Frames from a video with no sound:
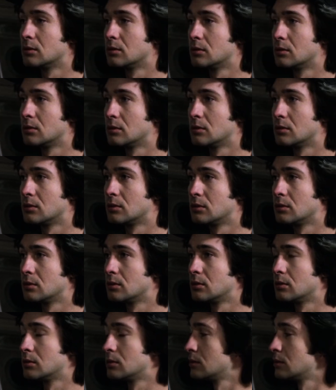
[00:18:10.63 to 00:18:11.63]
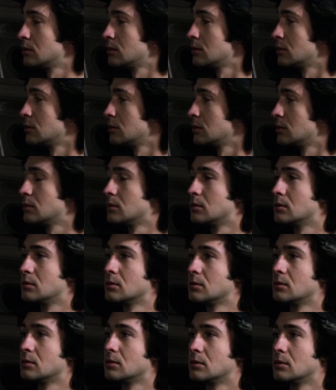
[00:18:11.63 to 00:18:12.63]

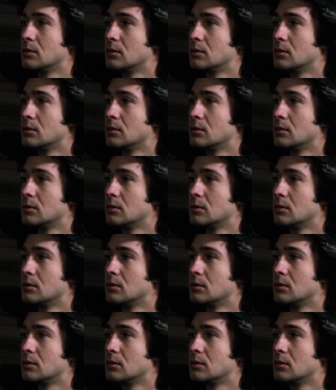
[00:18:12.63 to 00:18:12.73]
The person shown says nothing.